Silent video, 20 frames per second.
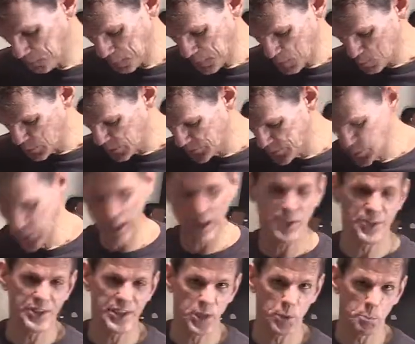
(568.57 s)
But if you're
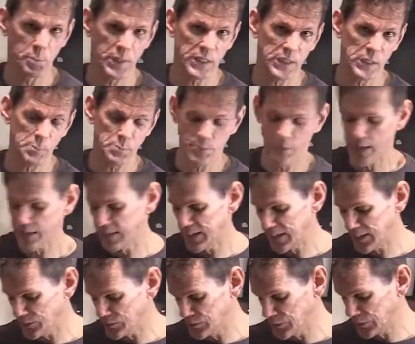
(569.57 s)
changing out pickups, that
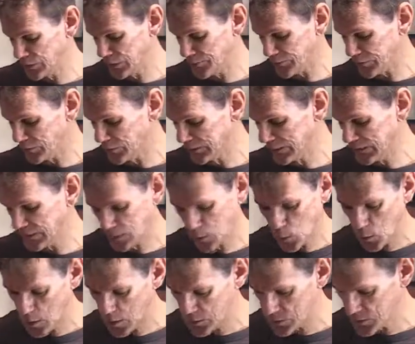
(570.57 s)
adds significantly to
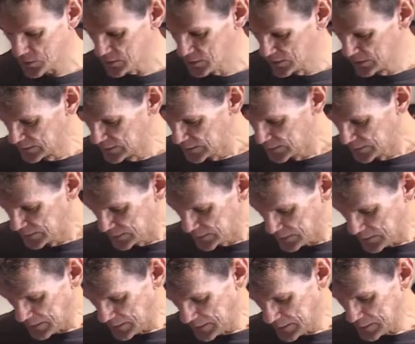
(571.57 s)
cost.
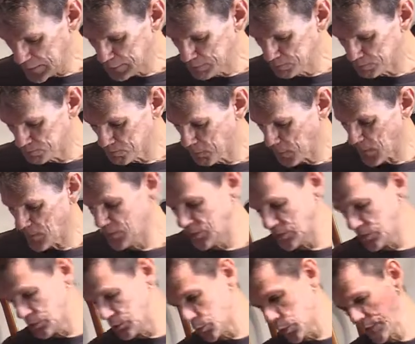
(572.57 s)

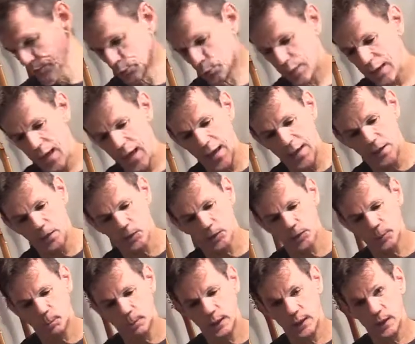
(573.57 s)
This is also an
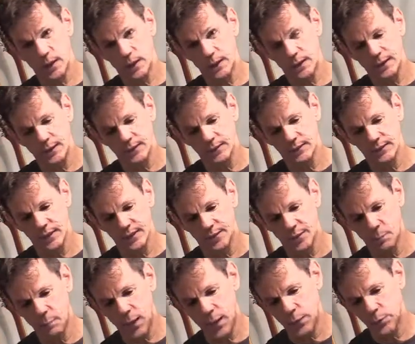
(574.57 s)
angled plug, if it
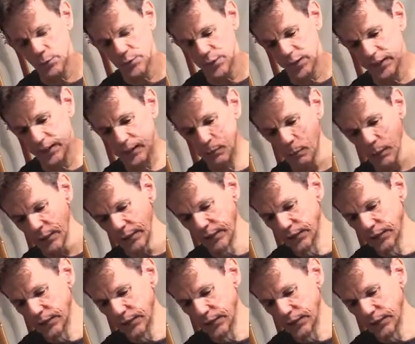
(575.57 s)
matters to anybody.